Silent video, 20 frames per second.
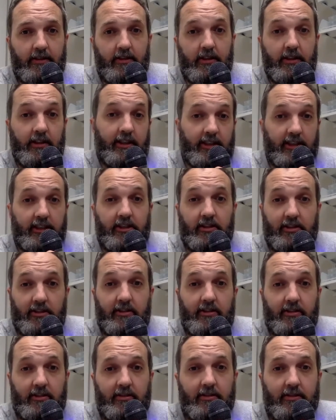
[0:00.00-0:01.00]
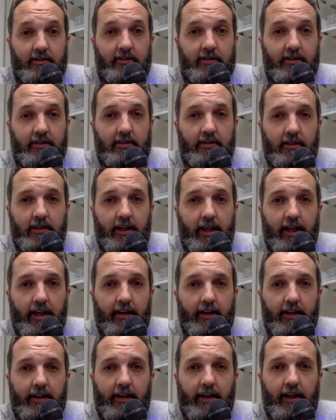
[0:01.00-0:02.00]
until it's
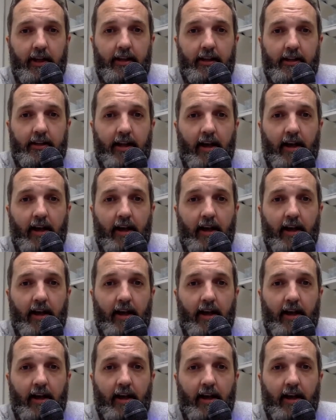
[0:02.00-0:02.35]
in a